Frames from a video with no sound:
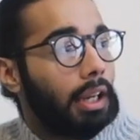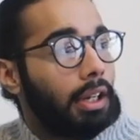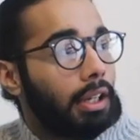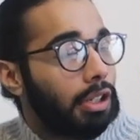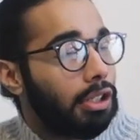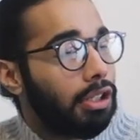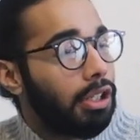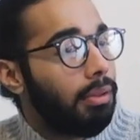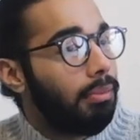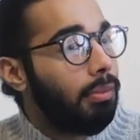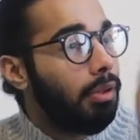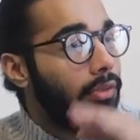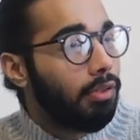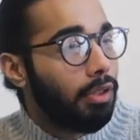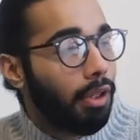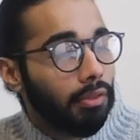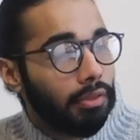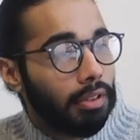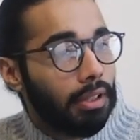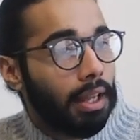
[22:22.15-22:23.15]
Like, she'd
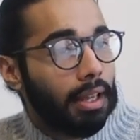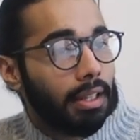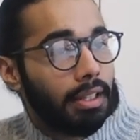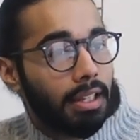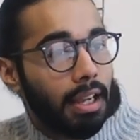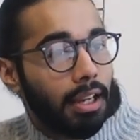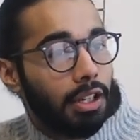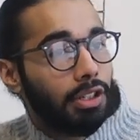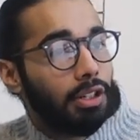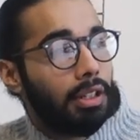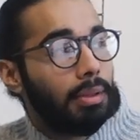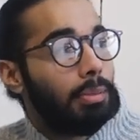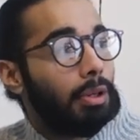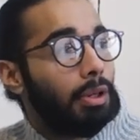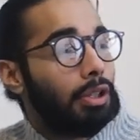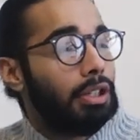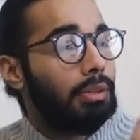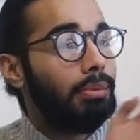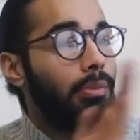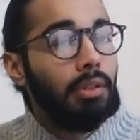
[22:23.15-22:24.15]
moved on from that section of the
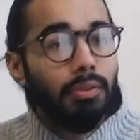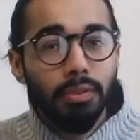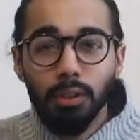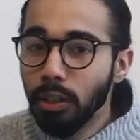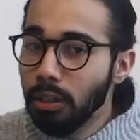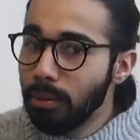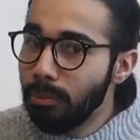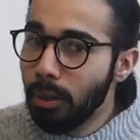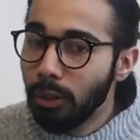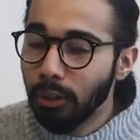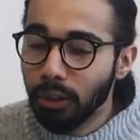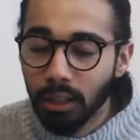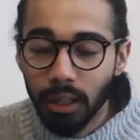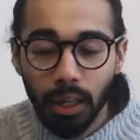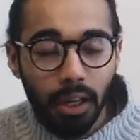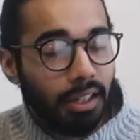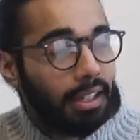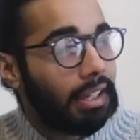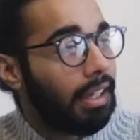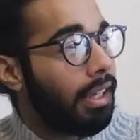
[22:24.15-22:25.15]
book. She moved on to Milk
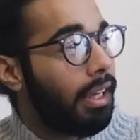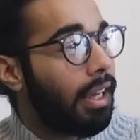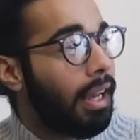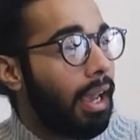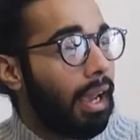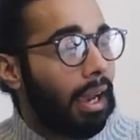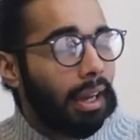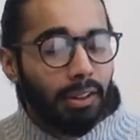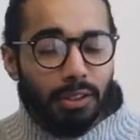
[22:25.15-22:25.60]
and Honey.